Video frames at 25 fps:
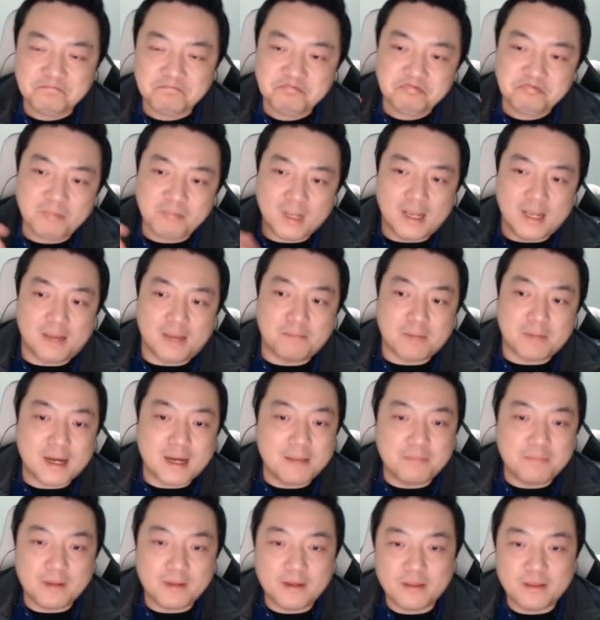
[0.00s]
It might
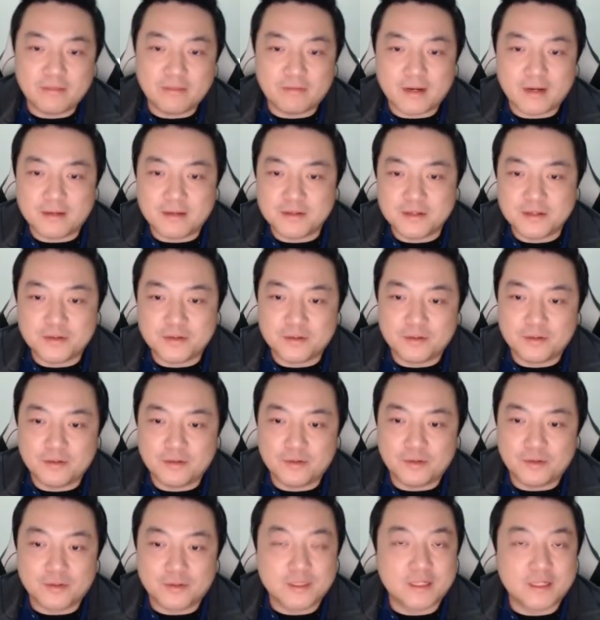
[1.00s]
be a threat to
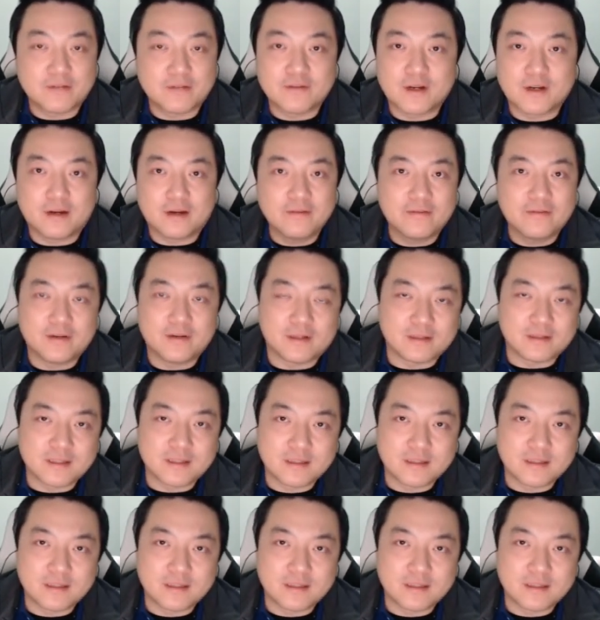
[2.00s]
your self-confidence,